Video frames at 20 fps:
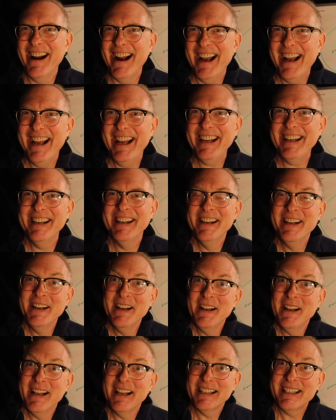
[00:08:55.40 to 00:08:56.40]
right?
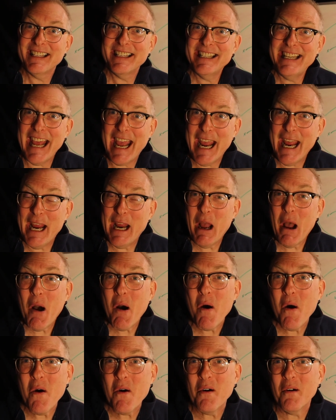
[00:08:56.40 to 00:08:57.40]
Stay
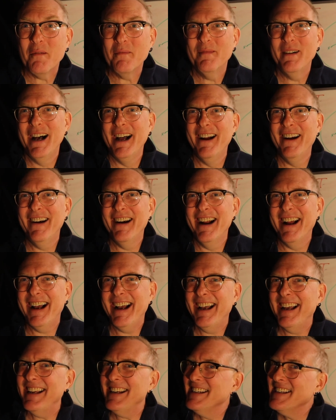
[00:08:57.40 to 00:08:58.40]
home,
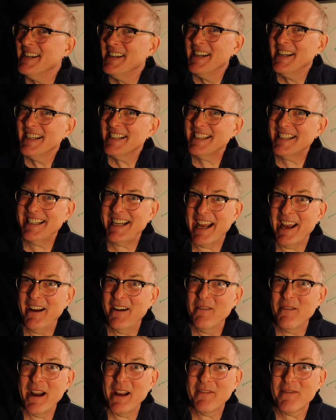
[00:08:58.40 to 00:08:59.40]
right? Stay
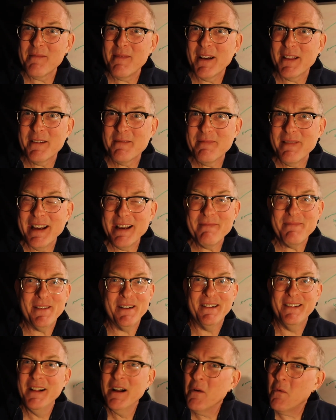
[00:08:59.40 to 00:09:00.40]
away from other
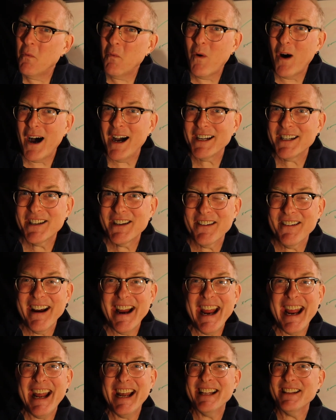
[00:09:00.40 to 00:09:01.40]
people. Wash your
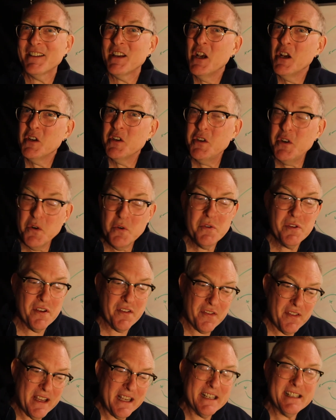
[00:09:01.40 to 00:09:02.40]
hands. Do
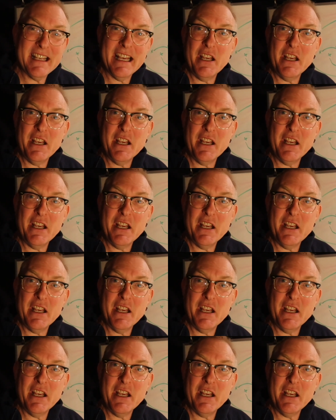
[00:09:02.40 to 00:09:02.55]
the things